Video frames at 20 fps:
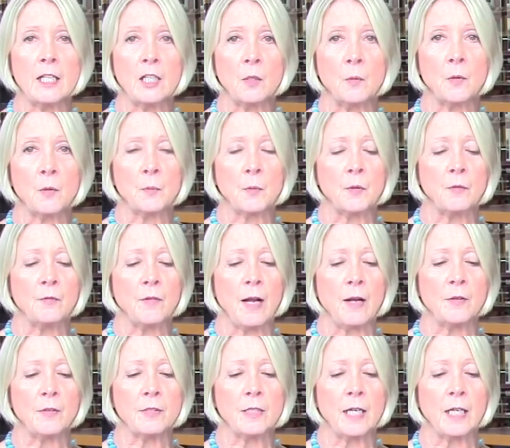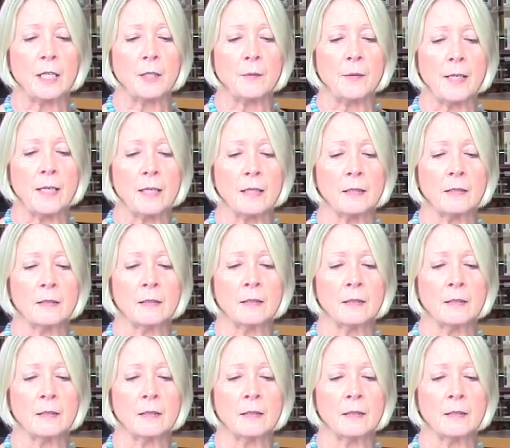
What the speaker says: ill with profound diarrhea.